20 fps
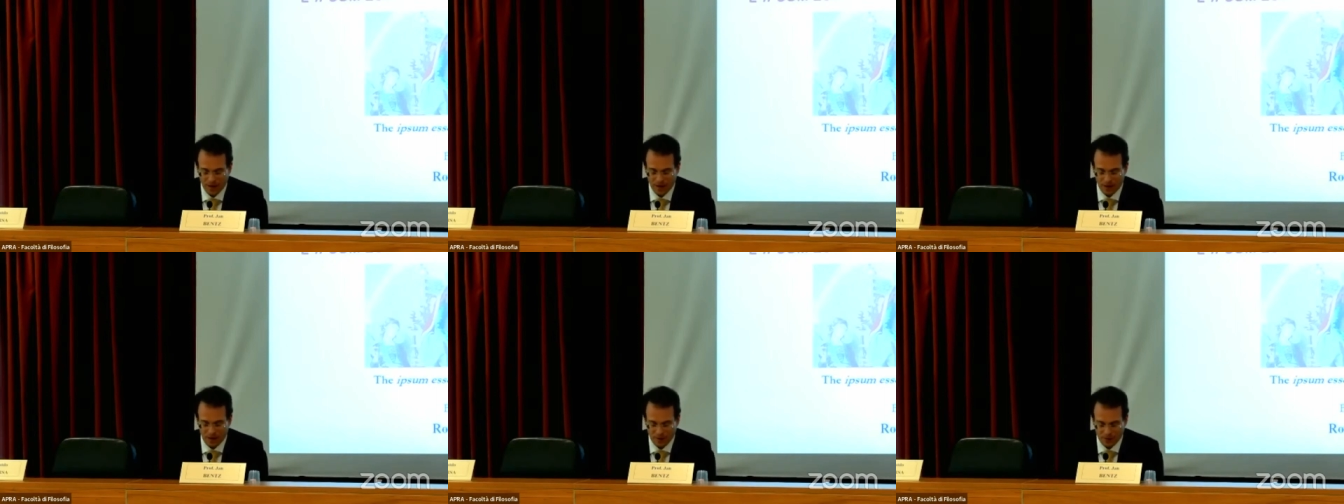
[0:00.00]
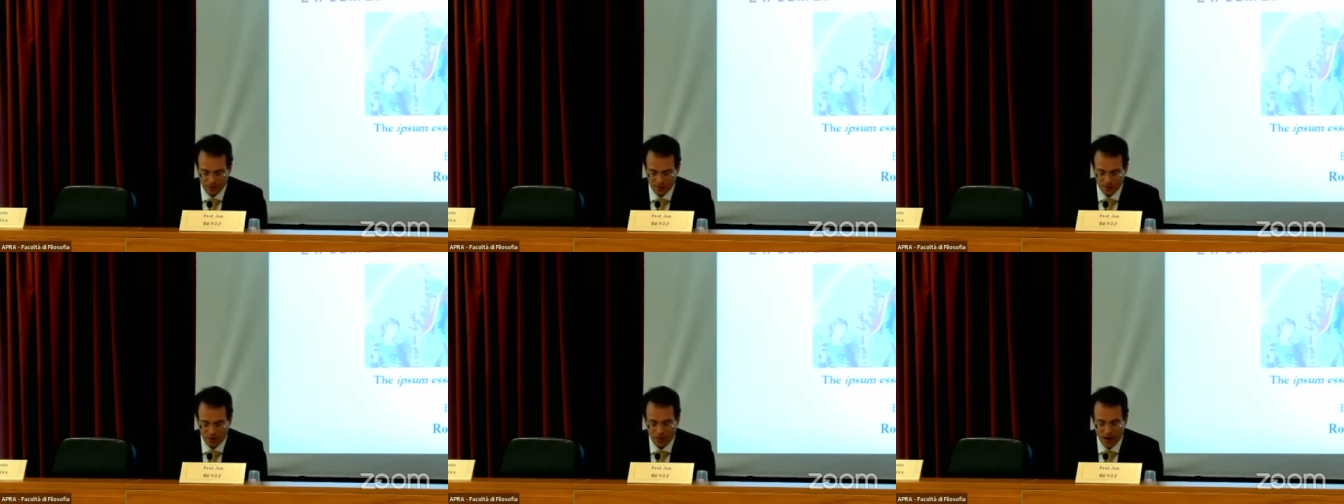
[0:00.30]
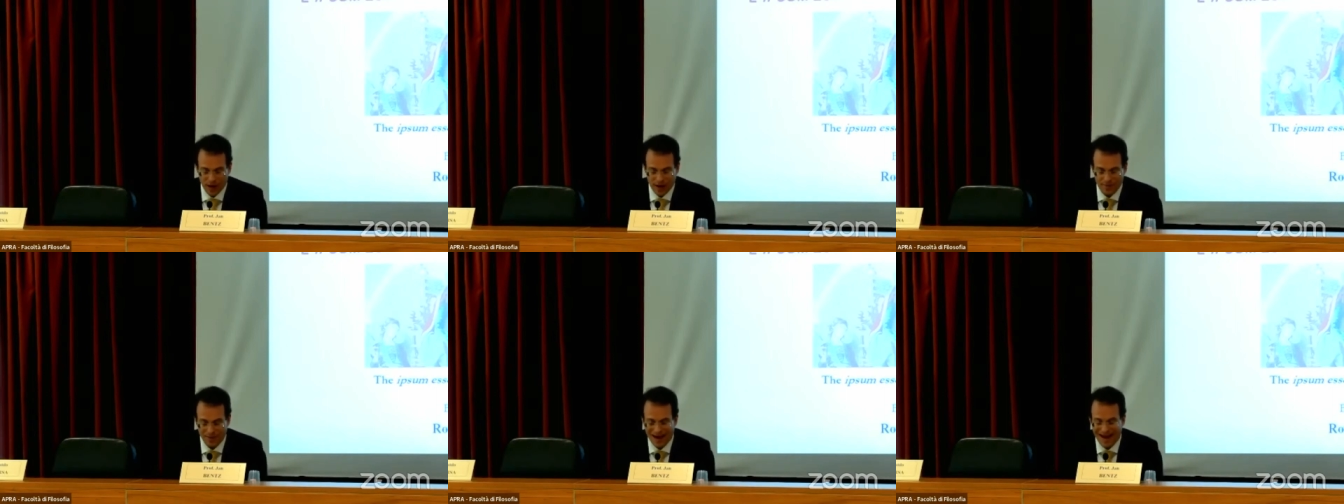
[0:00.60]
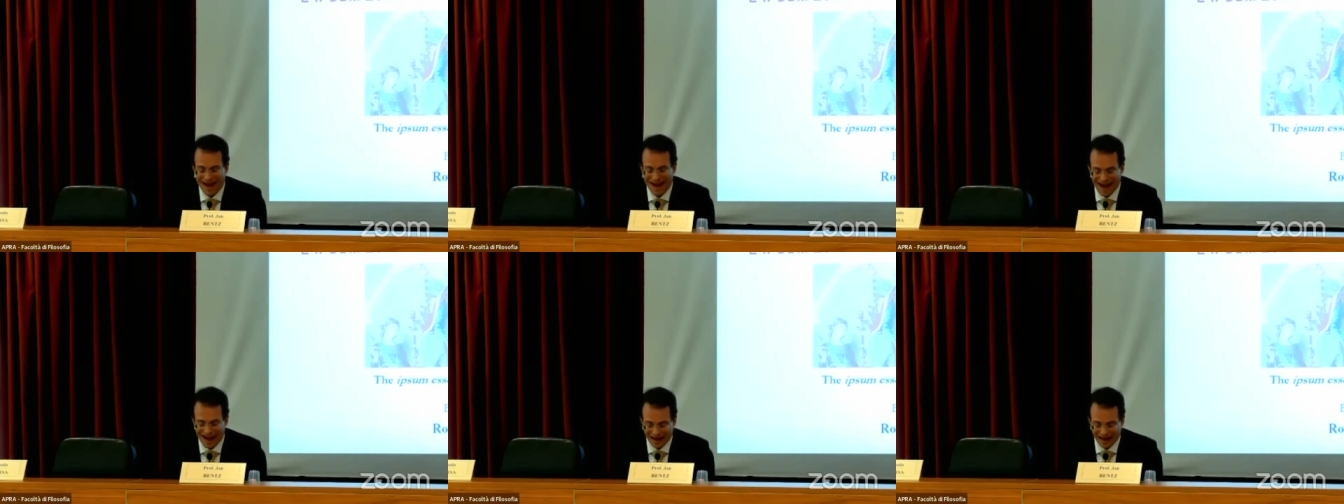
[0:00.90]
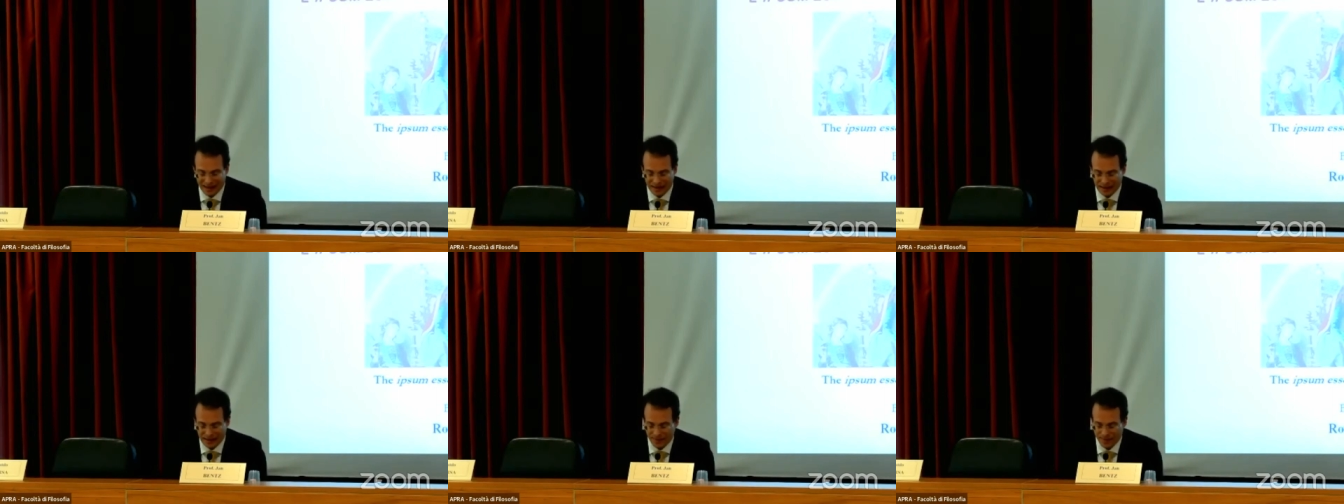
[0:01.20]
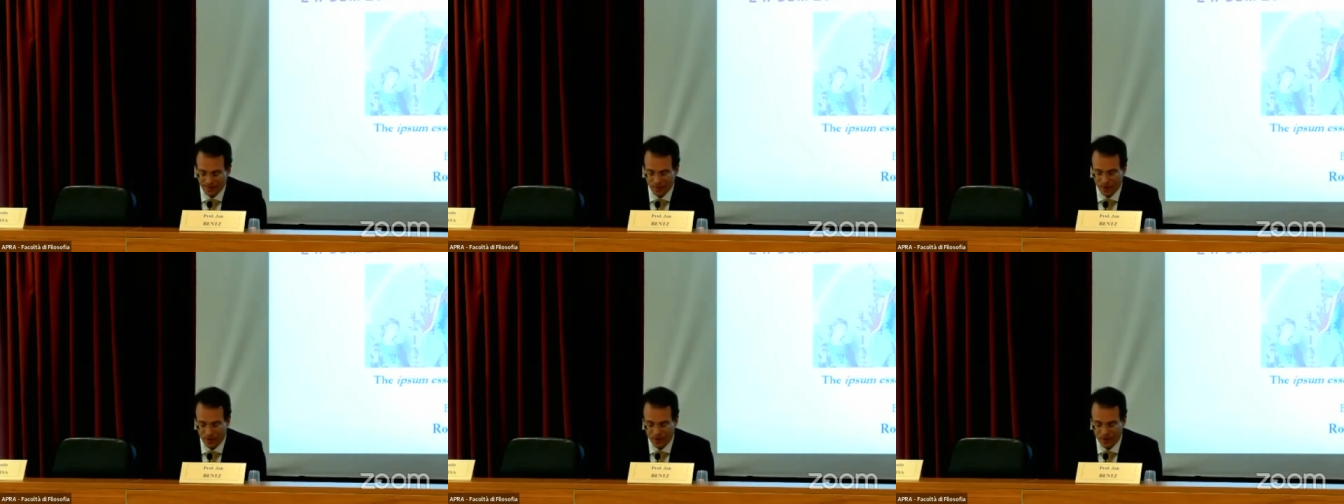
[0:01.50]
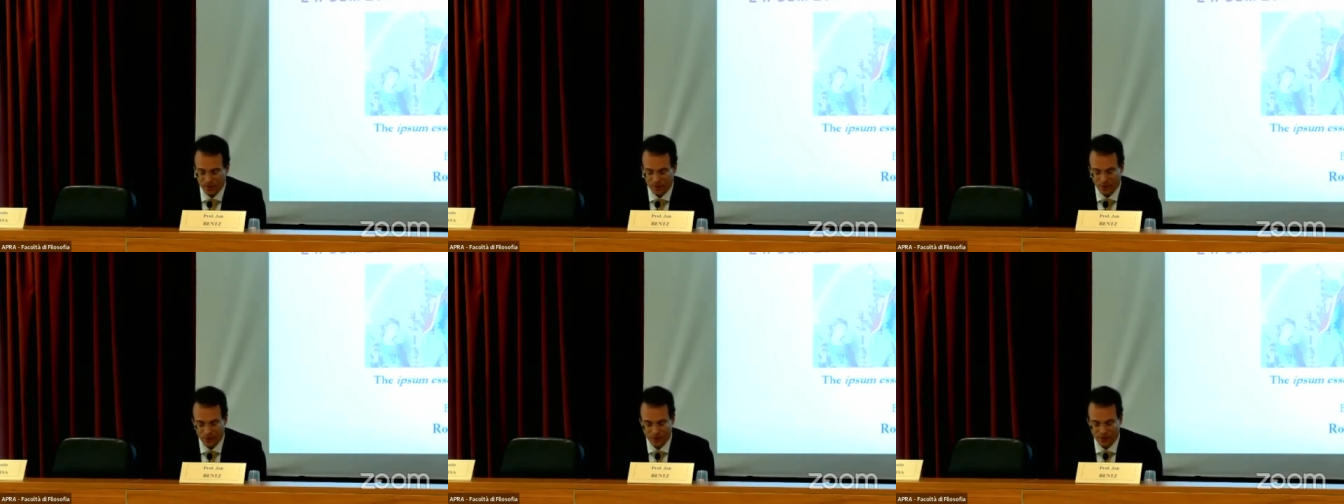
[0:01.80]
uh, to describe act.
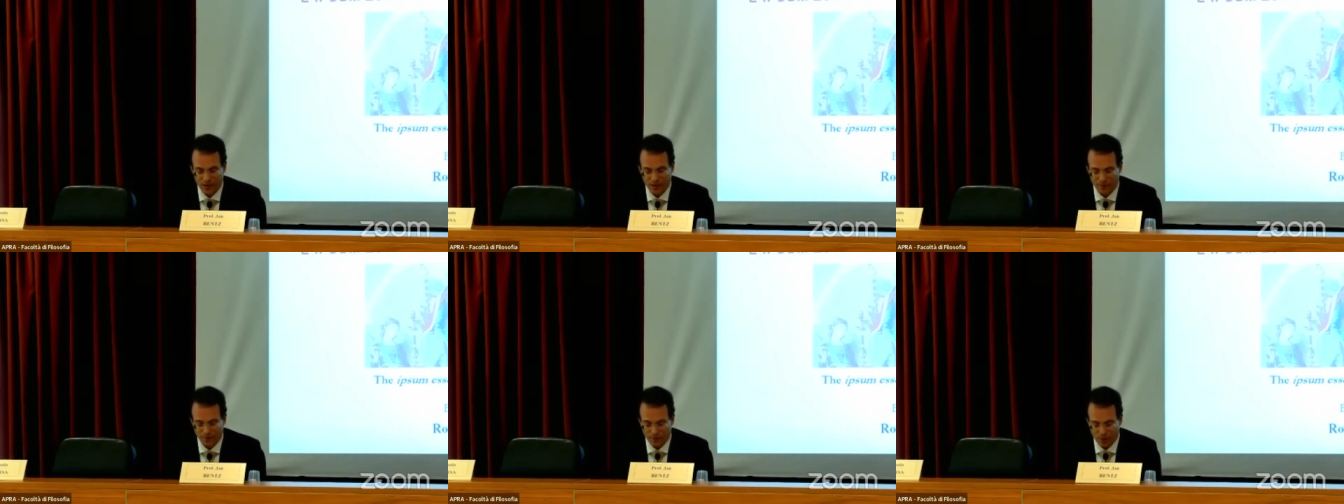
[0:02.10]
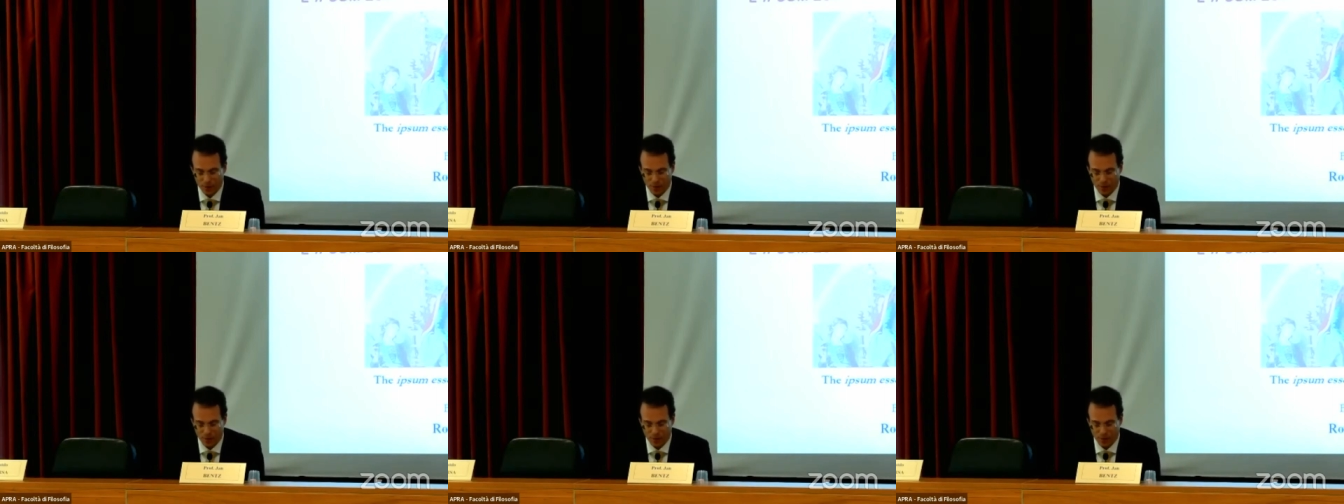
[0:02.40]
First and